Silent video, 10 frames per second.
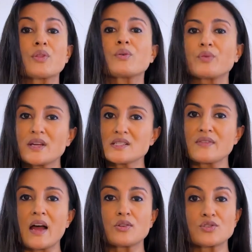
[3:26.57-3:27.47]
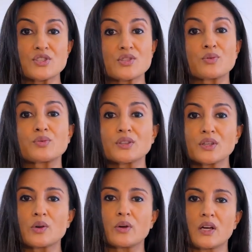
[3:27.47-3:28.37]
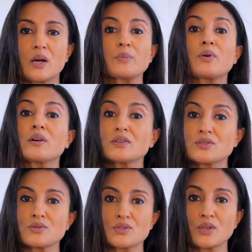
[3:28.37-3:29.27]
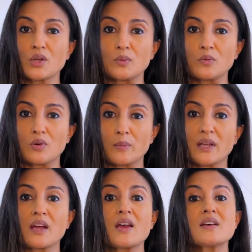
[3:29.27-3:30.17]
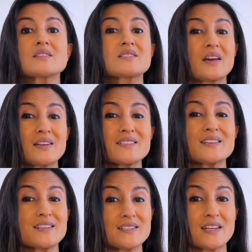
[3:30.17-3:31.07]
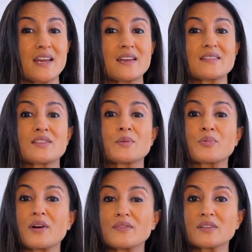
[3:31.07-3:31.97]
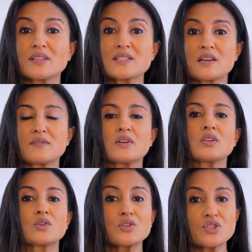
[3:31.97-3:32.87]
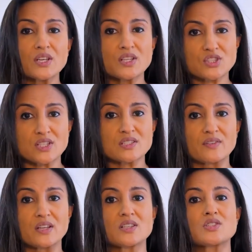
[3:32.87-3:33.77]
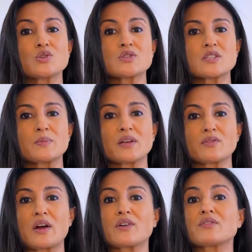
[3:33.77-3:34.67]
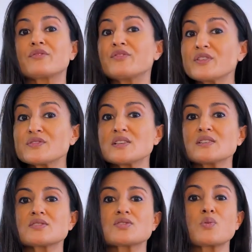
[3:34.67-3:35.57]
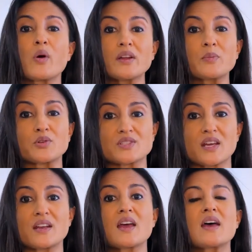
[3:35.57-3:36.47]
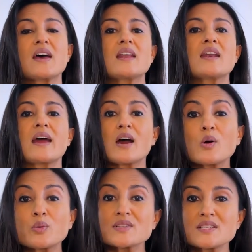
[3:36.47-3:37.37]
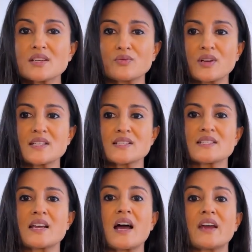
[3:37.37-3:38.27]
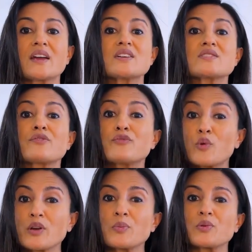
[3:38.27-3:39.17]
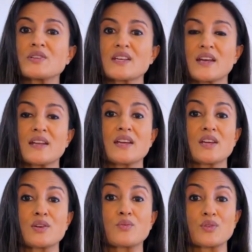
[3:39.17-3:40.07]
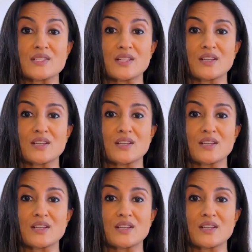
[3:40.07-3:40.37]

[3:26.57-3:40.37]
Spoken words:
the rates of allergies are really going up, partly due to global warming. Studies indicate that the prevalence of allergic conjunctivitis used to be around 15 to 20%, and now we're seeing rates as high as 40% in recent